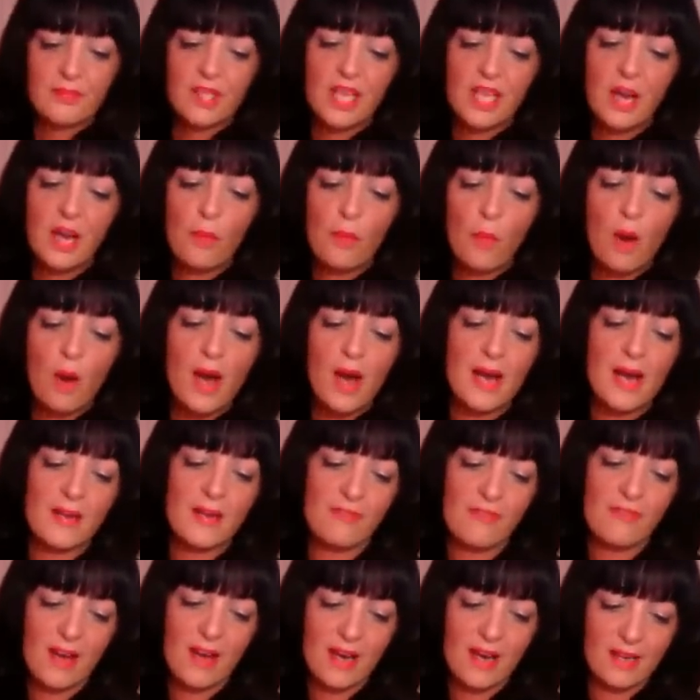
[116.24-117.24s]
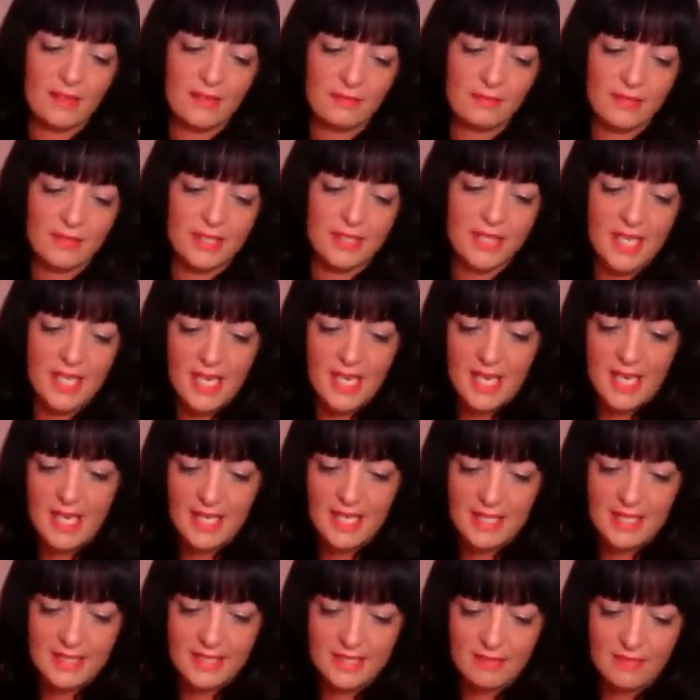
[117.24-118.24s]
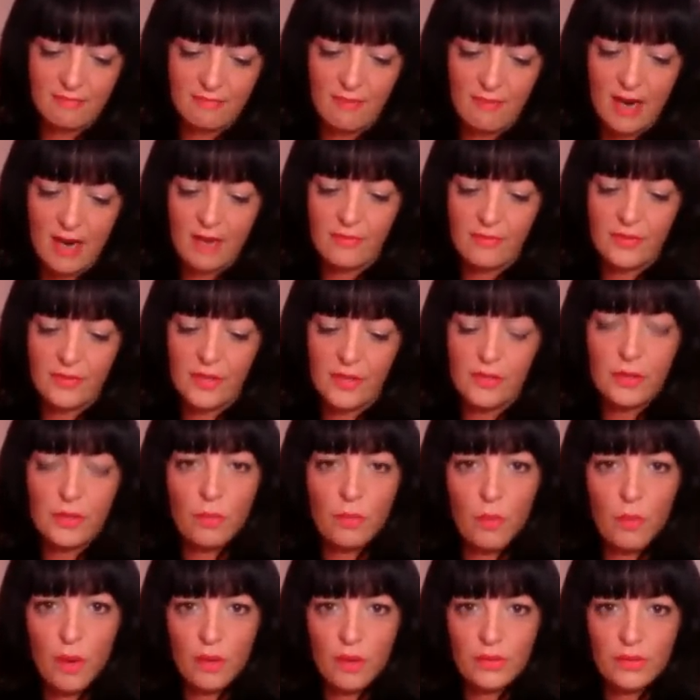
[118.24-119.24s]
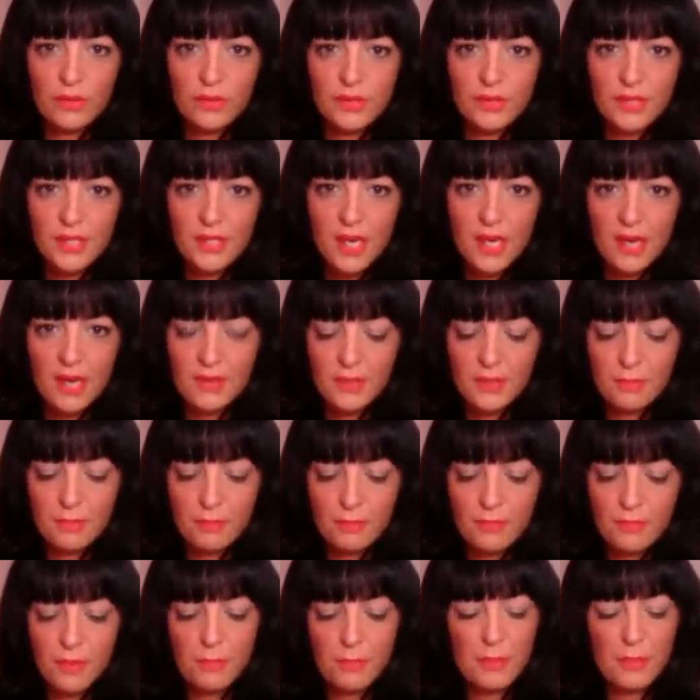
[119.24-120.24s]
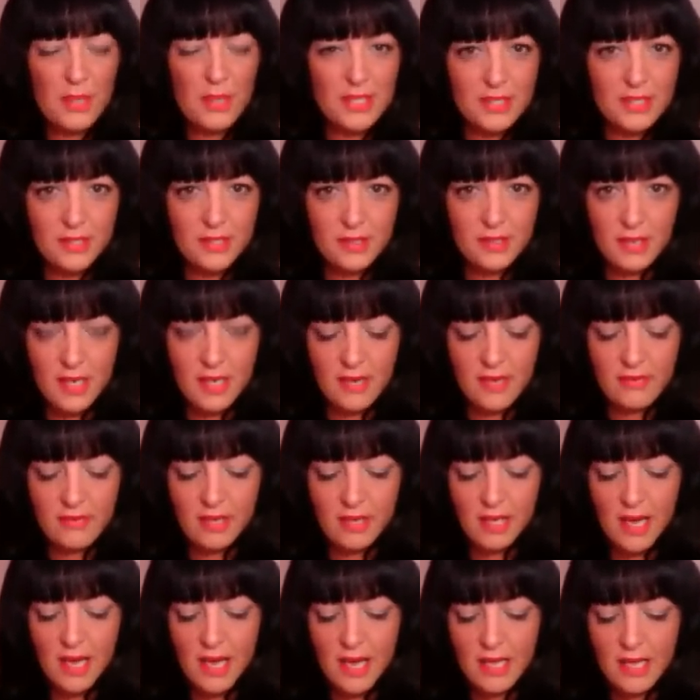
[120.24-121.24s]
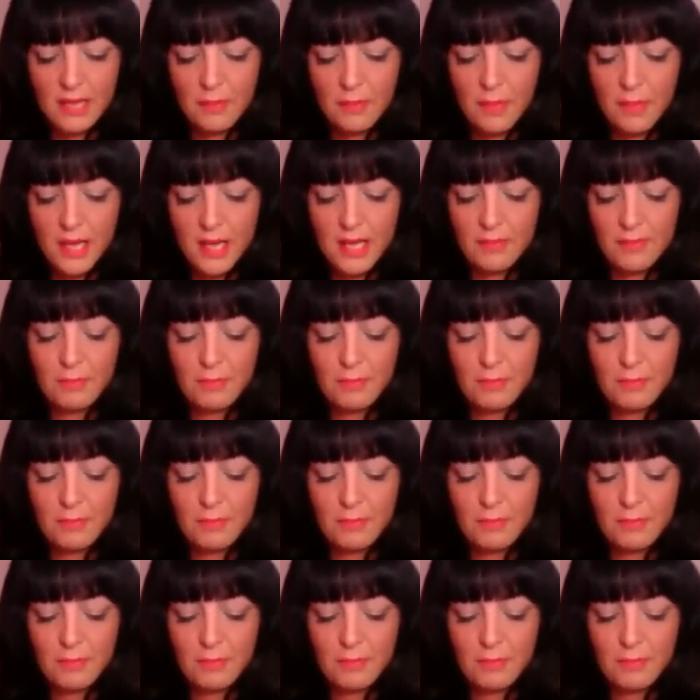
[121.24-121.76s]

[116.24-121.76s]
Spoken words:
And what I found is, rather than the wand, the bristles on it, if you like, being